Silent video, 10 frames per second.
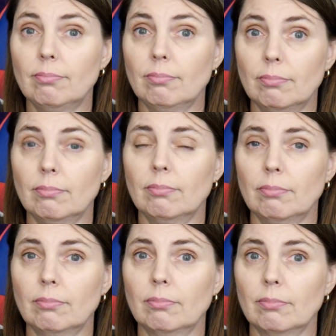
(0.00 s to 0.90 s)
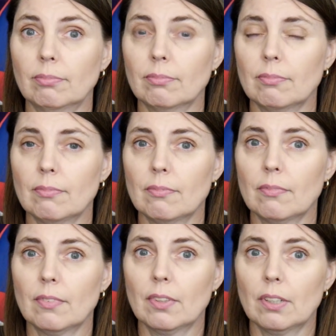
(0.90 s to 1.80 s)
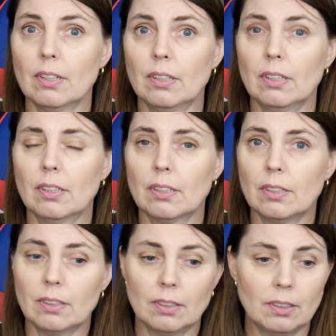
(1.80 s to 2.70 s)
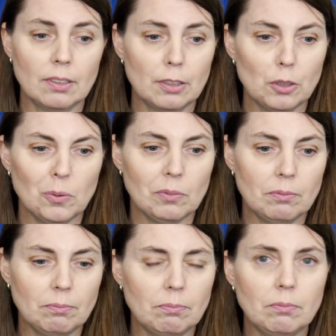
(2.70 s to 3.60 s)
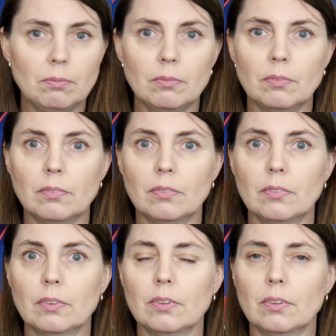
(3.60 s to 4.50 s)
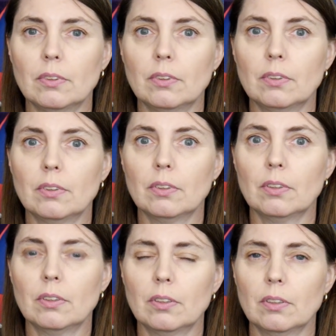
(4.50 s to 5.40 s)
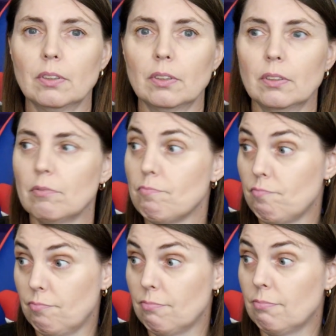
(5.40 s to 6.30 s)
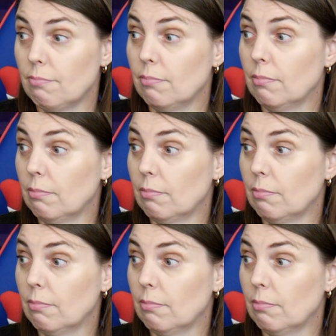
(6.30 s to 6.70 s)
(not speaking)